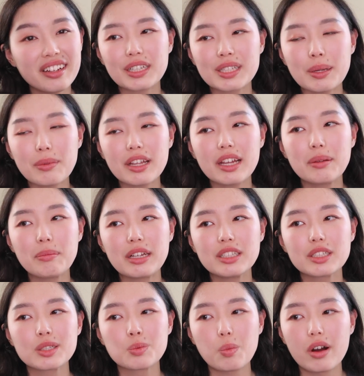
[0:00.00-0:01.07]
but something in me
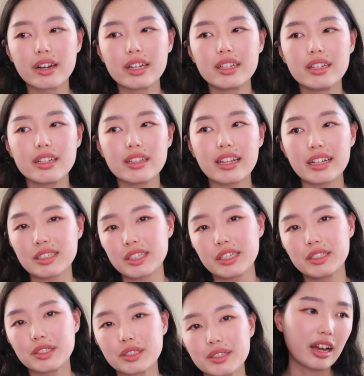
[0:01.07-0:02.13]
just wanted that change.